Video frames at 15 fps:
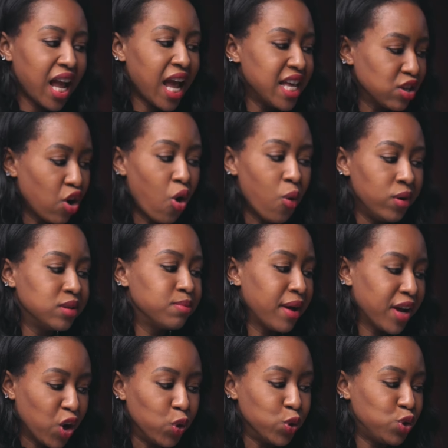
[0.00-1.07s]
is always
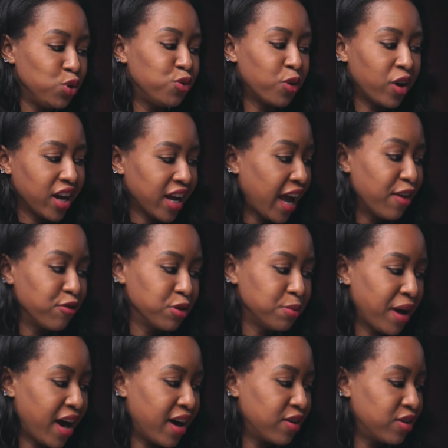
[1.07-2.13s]
my go-to for
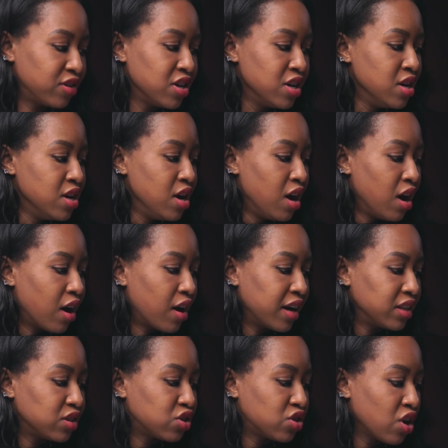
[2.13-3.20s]
every pattern. All
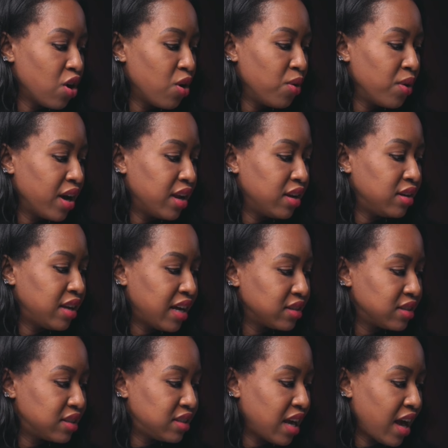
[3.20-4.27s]
right, so
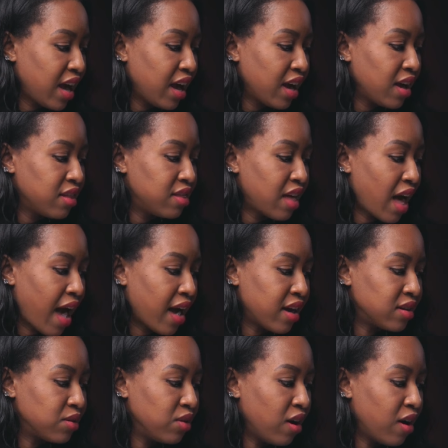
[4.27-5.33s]
let's say
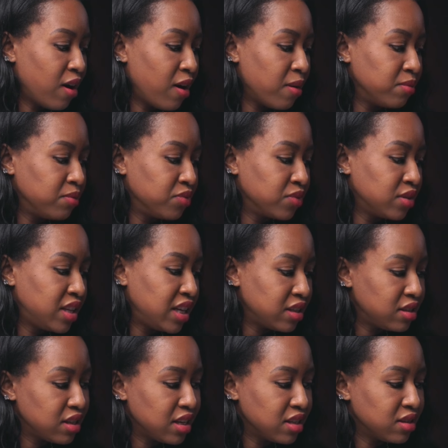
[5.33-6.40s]
that
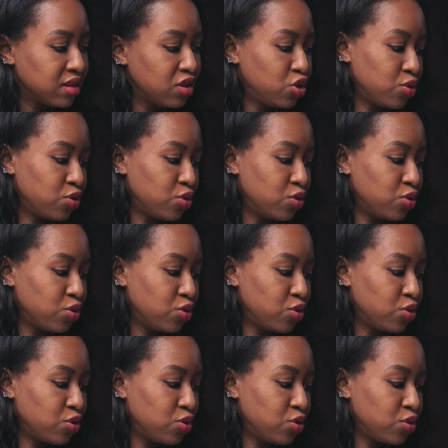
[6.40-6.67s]
this is the